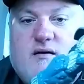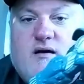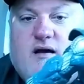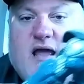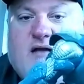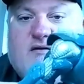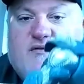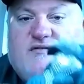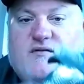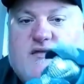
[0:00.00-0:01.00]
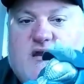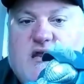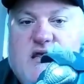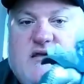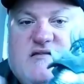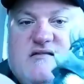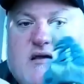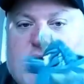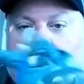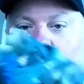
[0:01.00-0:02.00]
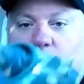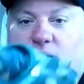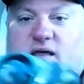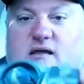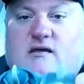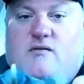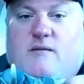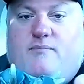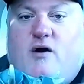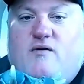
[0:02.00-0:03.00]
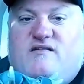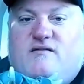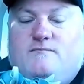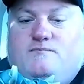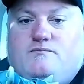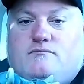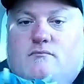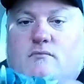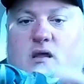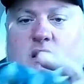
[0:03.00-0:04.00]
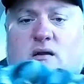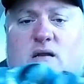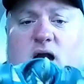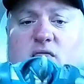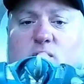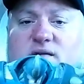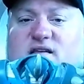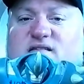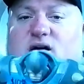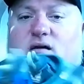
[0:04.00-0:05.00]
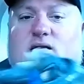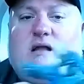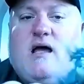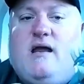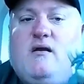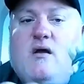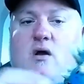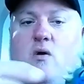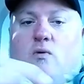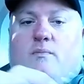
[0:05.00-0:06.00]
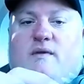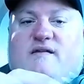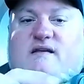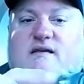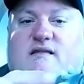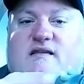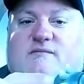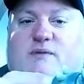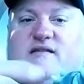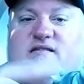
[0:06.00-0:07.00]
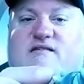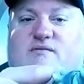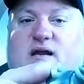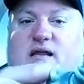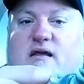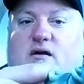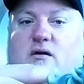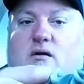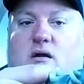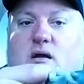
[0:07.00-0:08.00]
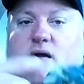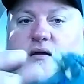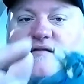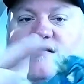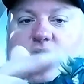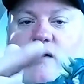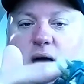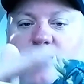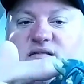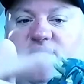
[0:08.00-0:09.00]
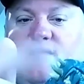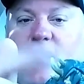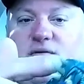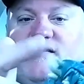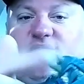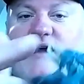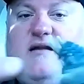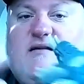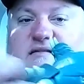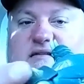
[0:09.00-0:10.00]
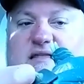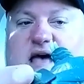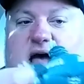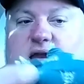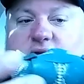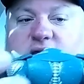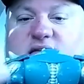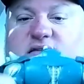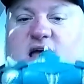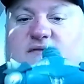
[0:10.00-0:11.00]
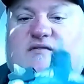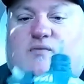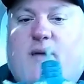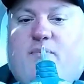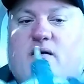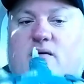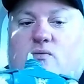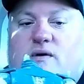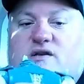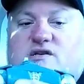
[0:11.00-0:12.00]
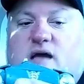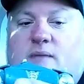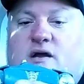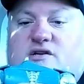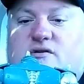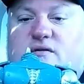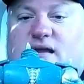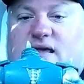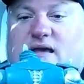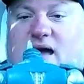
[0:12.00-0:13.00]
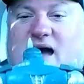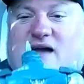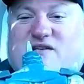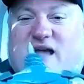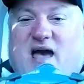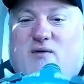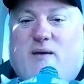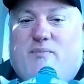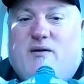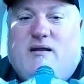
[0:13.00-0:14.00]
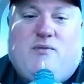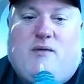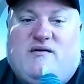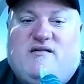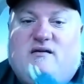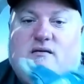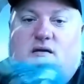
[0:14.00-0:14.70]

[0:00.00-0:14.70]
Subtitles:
ankles or the knees. But you can pose him. And a lot of the ones I saw online were missing these pieces right here. So I was excited to see that. He doesn't have his weapon, which I'm not sure that he actually had a weapon. He probably did.